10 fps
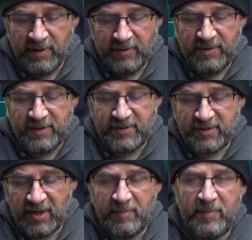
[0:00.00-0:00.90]
This is
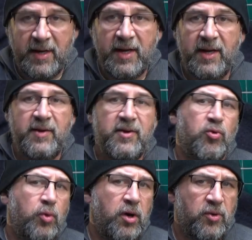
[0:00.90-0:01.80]
going to be your
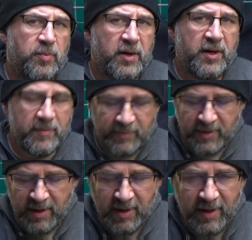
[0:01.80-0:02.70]
world building.
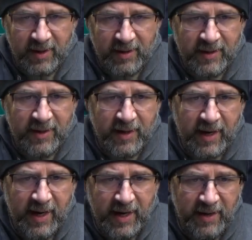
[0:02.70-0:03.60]

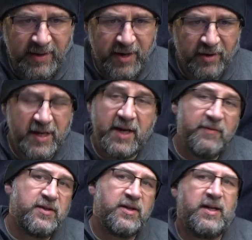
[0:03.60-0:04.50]
In here, he
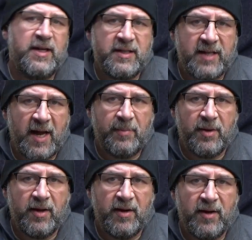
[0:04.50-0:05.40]
gives an
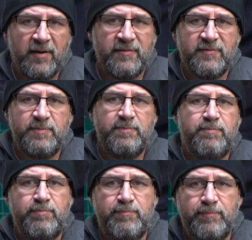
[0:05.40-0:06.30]
example of
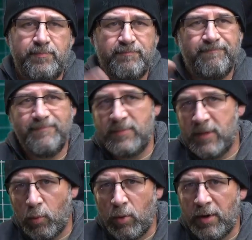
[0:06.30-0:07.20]

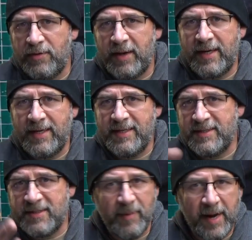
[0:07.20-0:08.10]
a world that
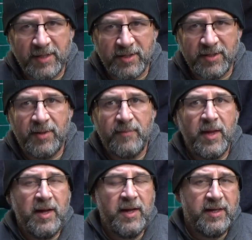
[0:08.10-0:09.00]
he's imagined.
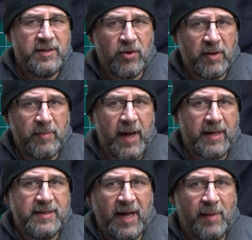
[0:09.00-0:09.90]
He's going back
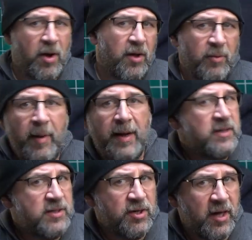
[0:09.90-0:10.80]
in time, all the way back
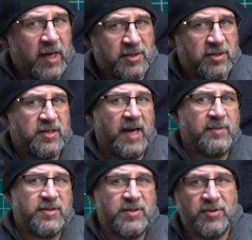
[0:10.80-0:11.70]
to geological
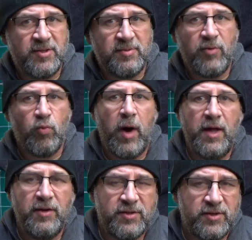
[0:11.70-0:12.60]
times, to explain why
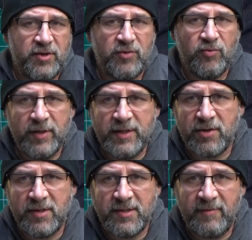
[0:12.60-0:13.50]
there's a certain
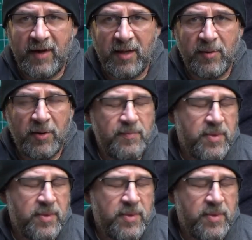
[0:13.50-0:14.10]
resource available,